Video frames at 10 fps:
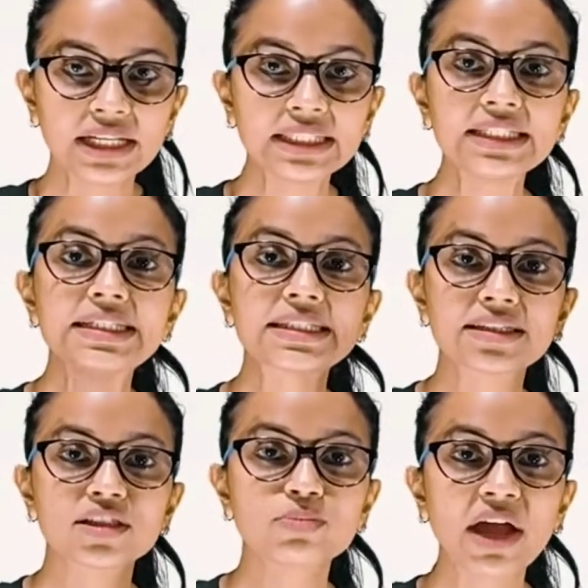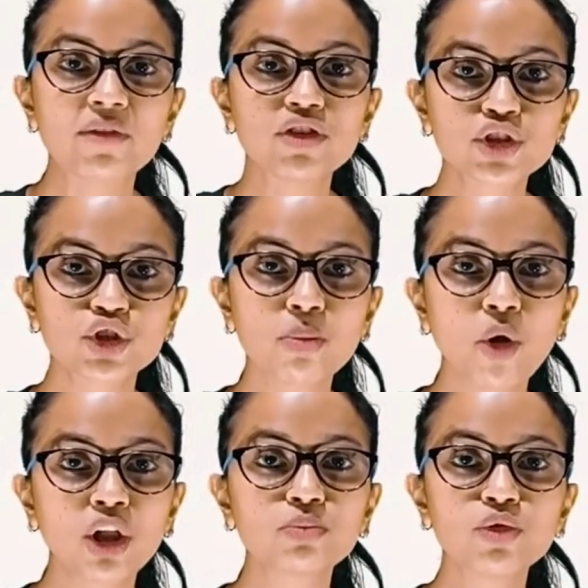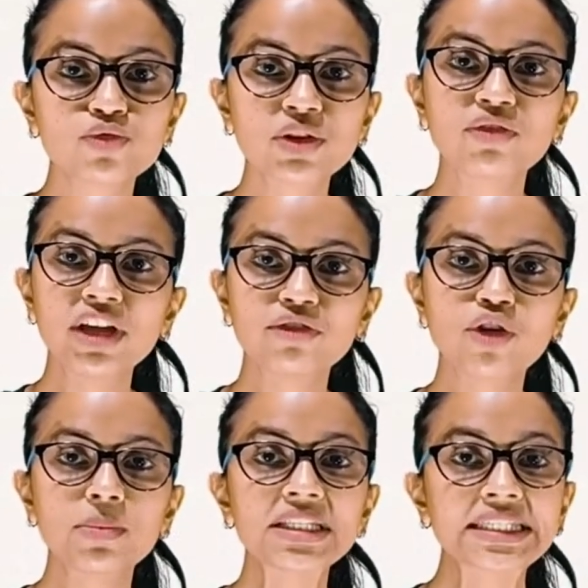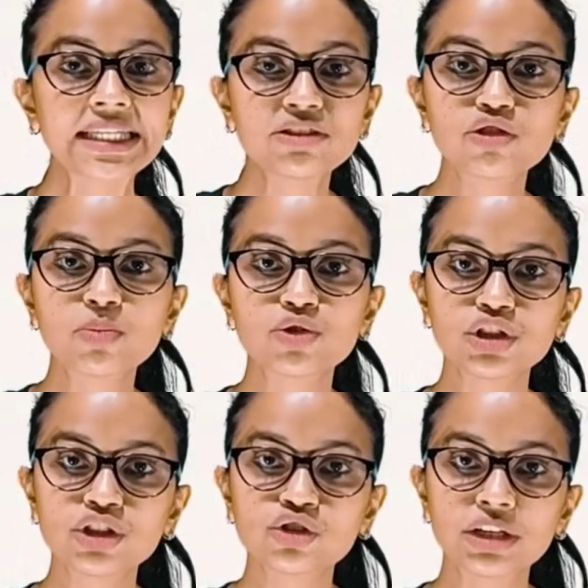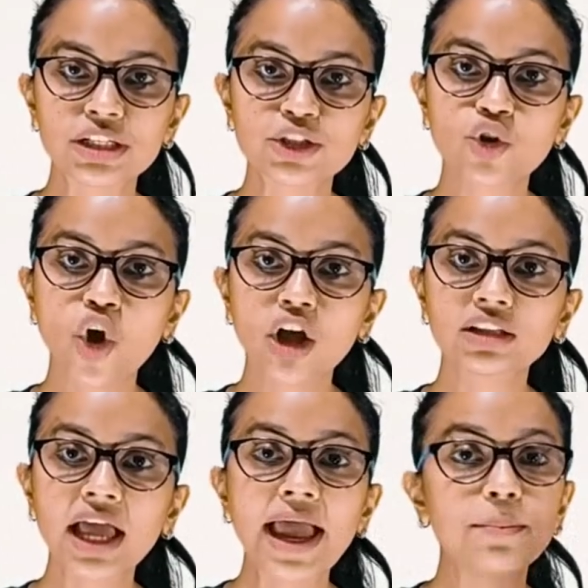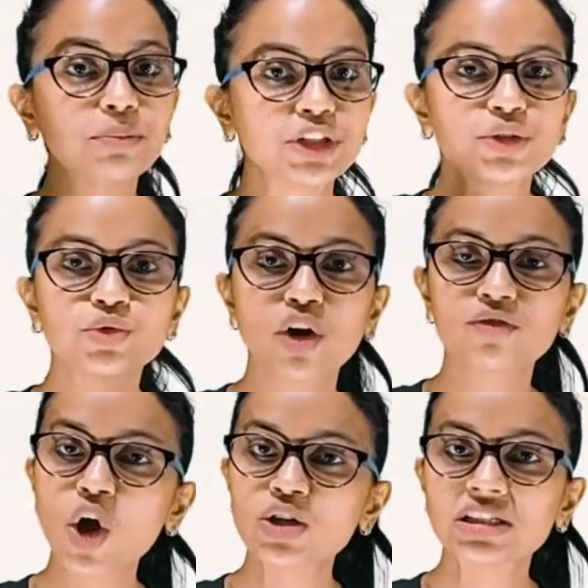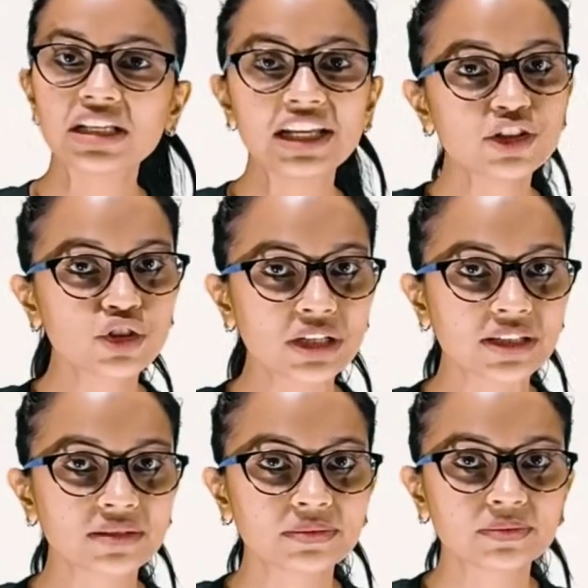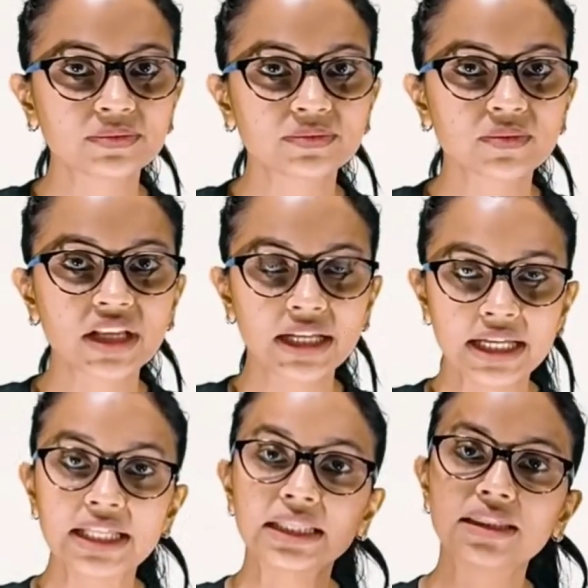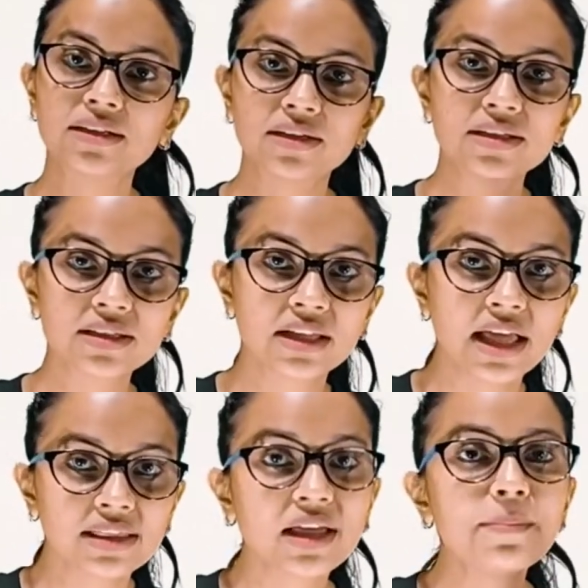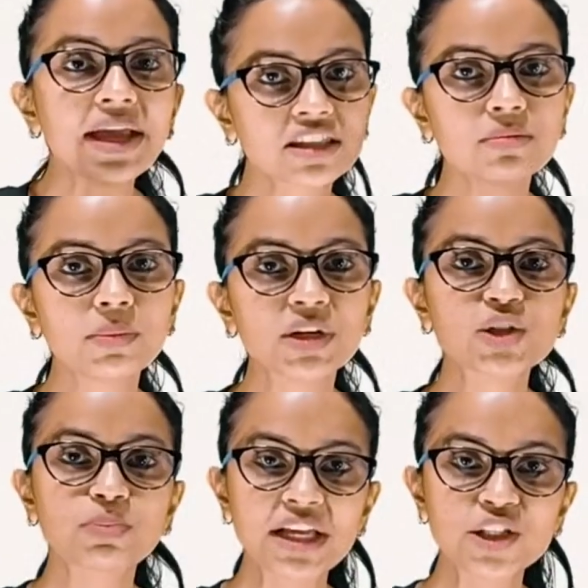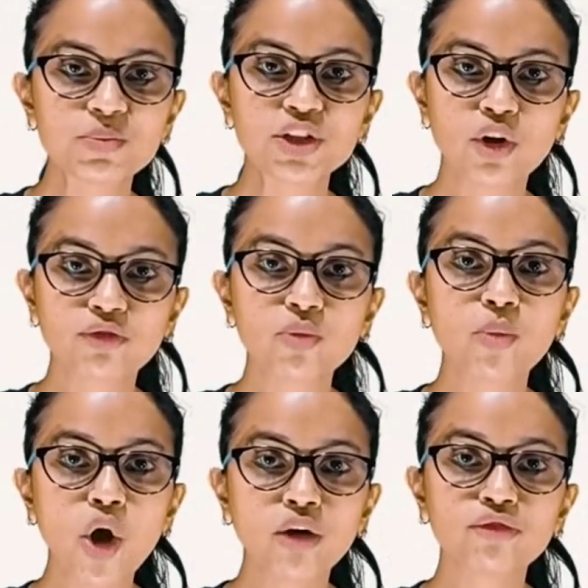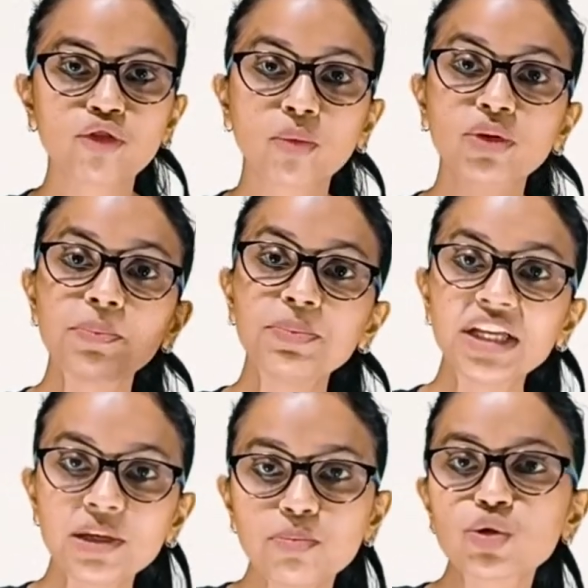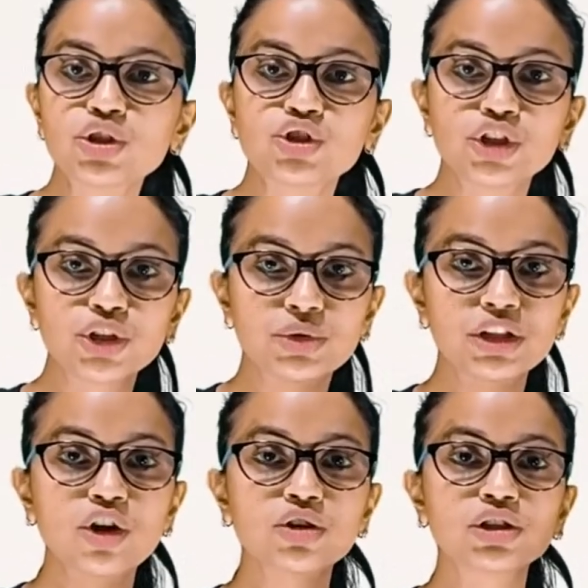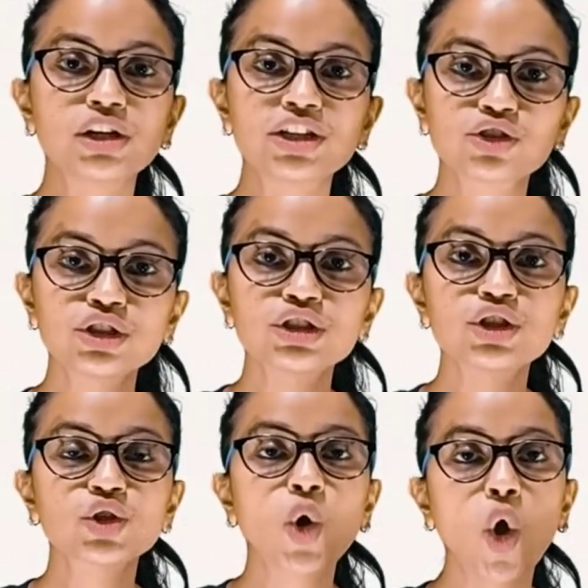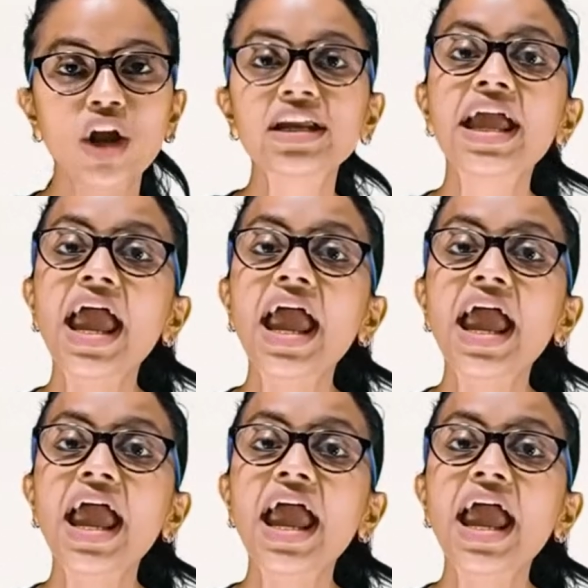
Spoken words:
The distance by which the ball moves away from its central position is called the amplitude of the oscillation. Thus, the maximum displacement of the ball from the mean position during the oscillation is called